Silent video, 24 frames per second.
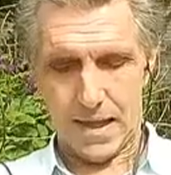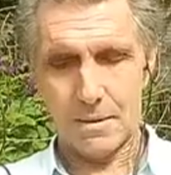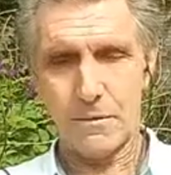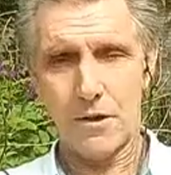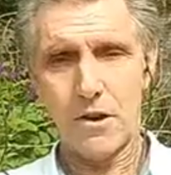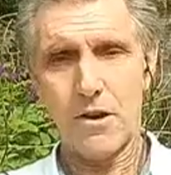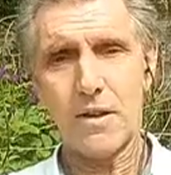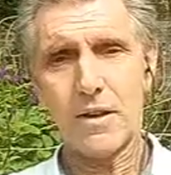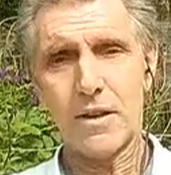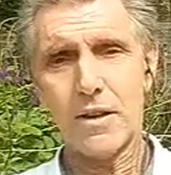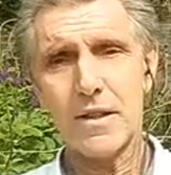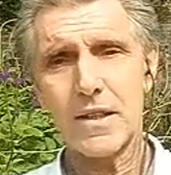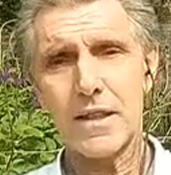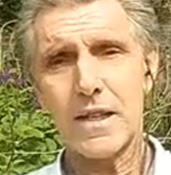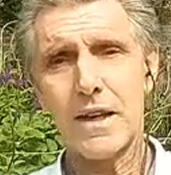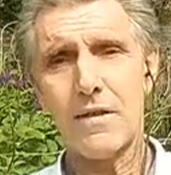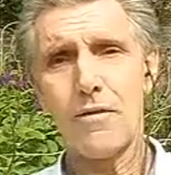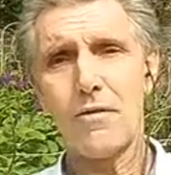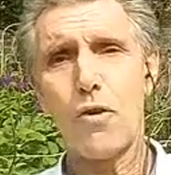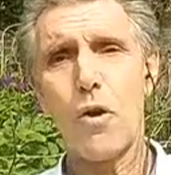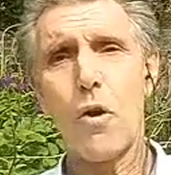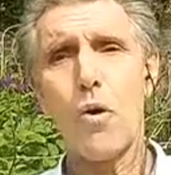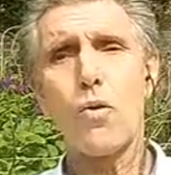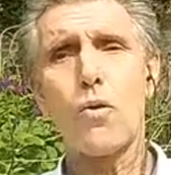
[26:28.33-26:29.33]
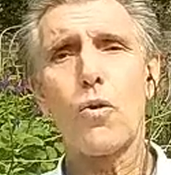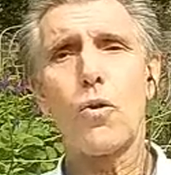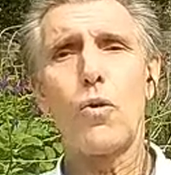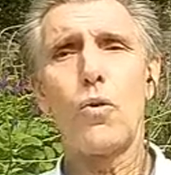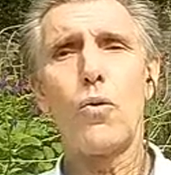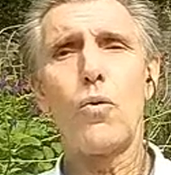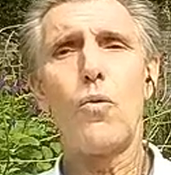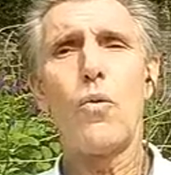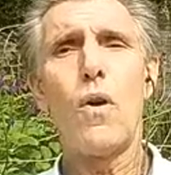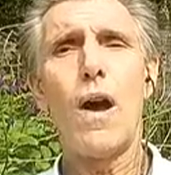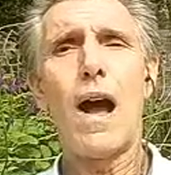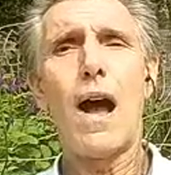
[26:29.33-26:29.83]
Americans have no
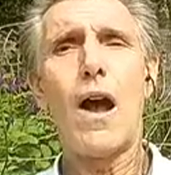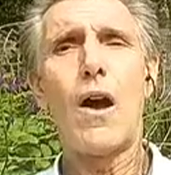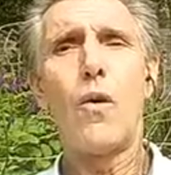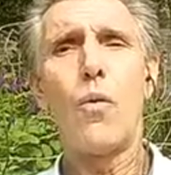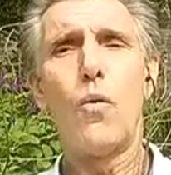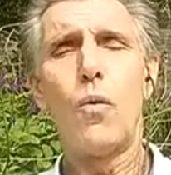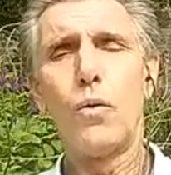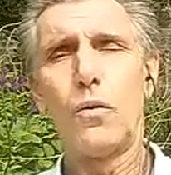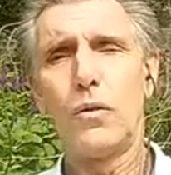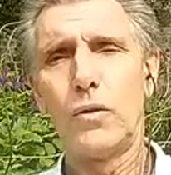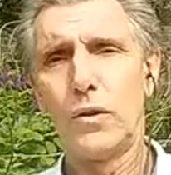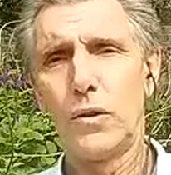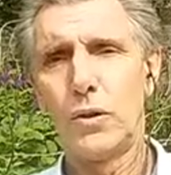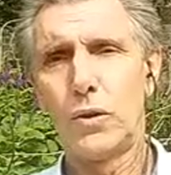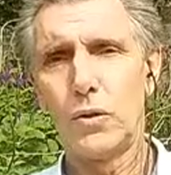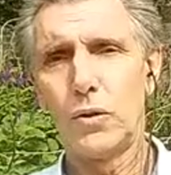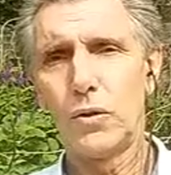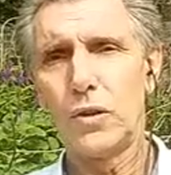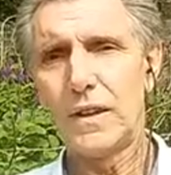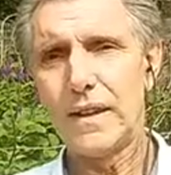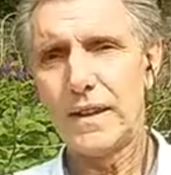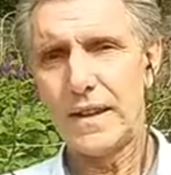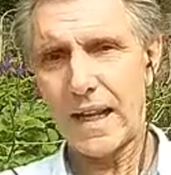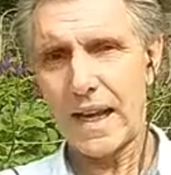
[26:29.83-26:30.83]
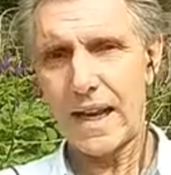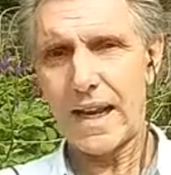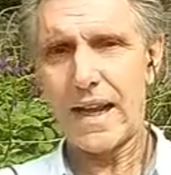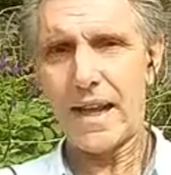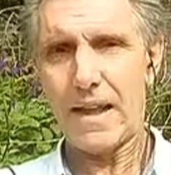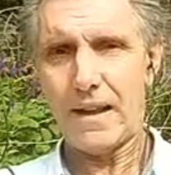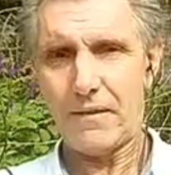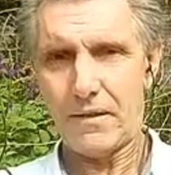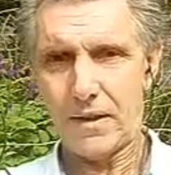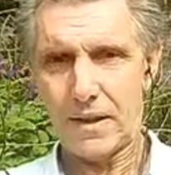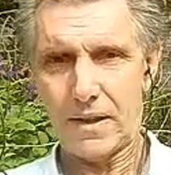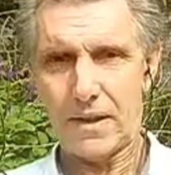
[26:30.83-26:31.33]
clue how good they
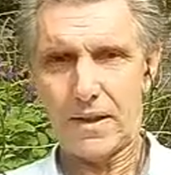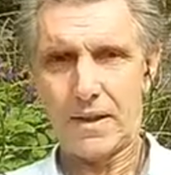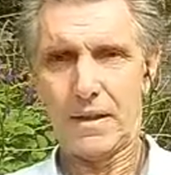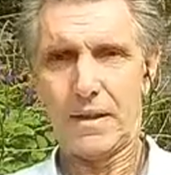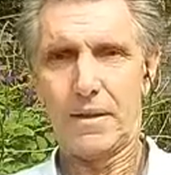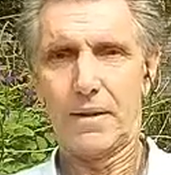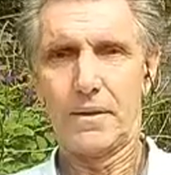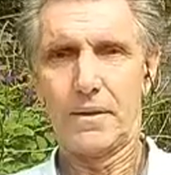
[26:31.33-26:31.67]
have it.